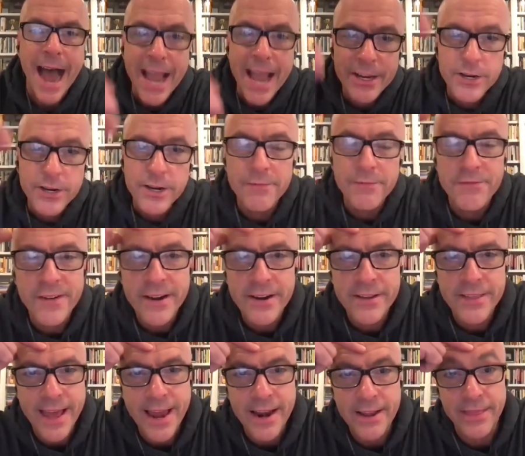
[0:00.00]
I couldn't figure
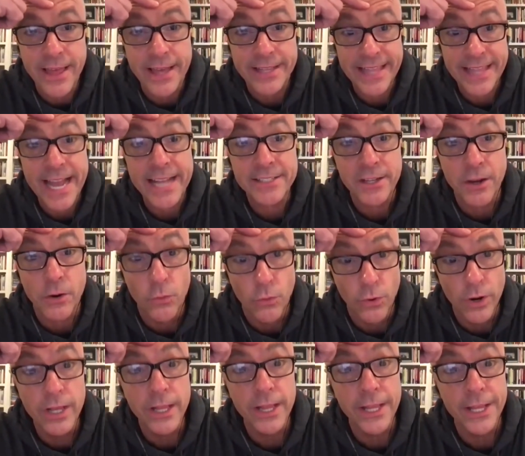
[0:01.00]
that. Like yeah. that's a
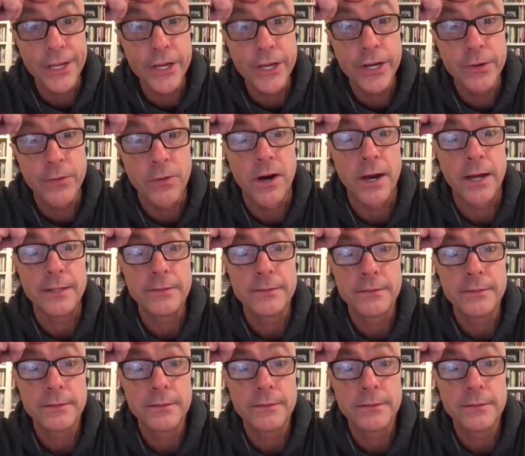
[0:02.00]
really good one.